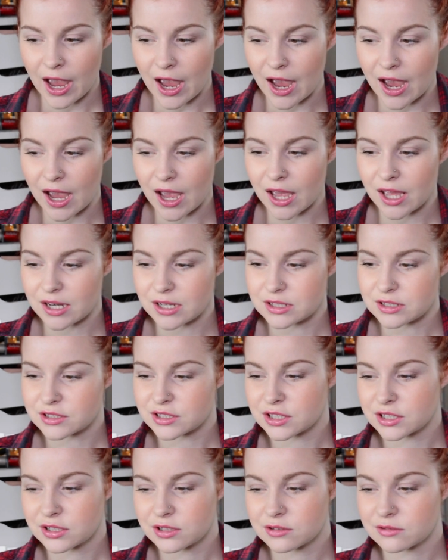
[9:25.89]

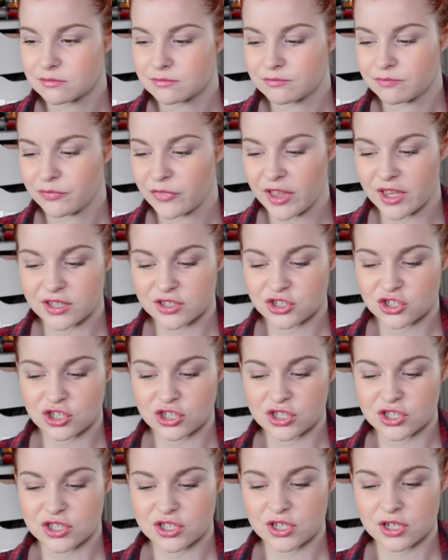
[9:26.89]
And it's
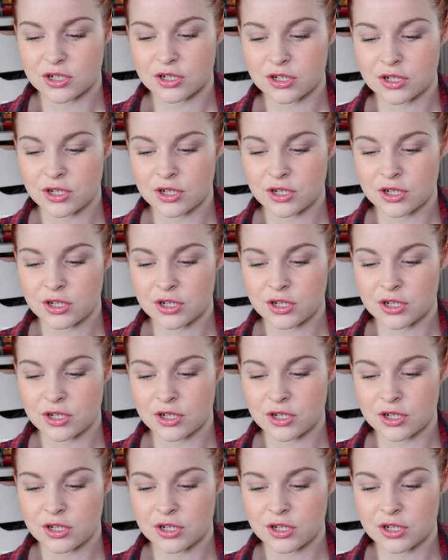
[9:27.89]
just